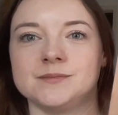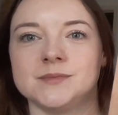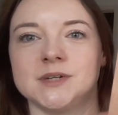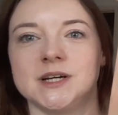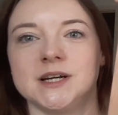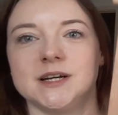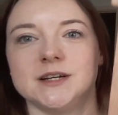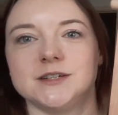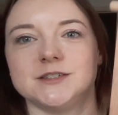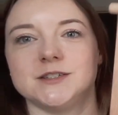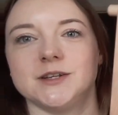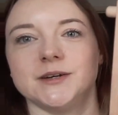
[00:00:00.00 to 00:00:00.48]

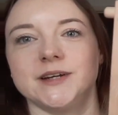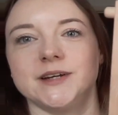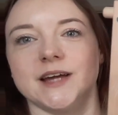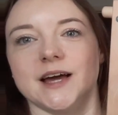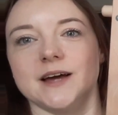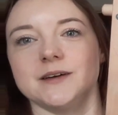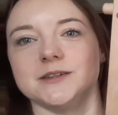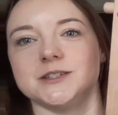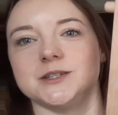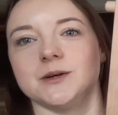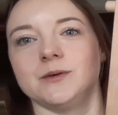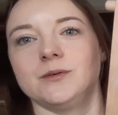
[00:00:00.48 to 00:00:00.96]
So yeah,
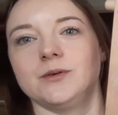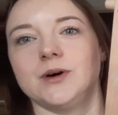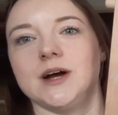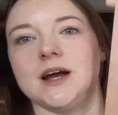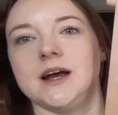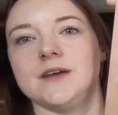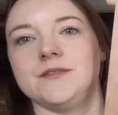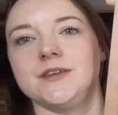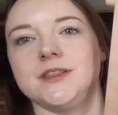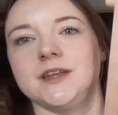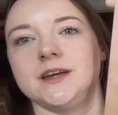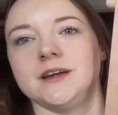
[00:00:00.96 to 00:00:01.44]
so
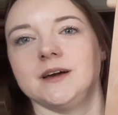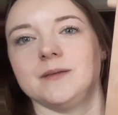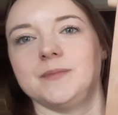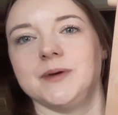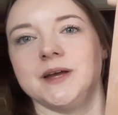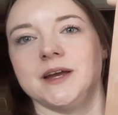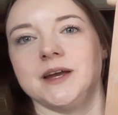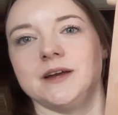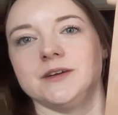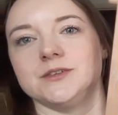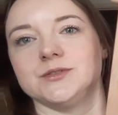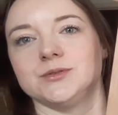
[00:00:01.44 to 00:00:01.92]
everything up
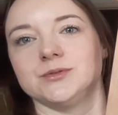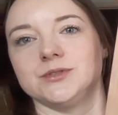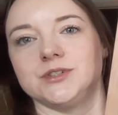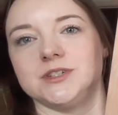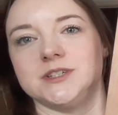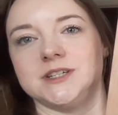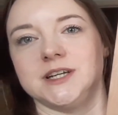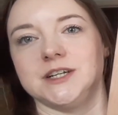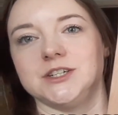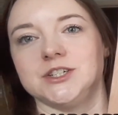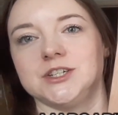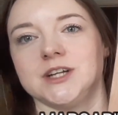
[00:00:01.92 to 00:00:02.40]
here is all
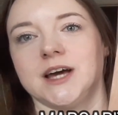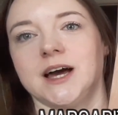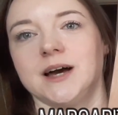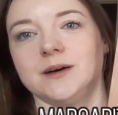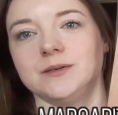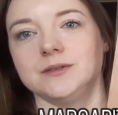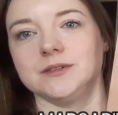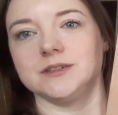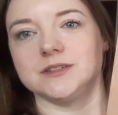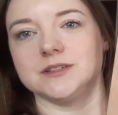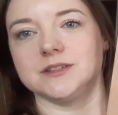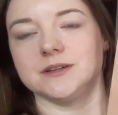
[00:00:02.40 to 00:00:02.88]
stitched
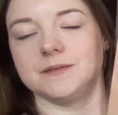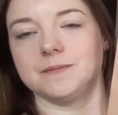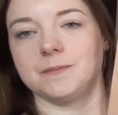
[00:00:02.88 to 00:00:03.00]
out.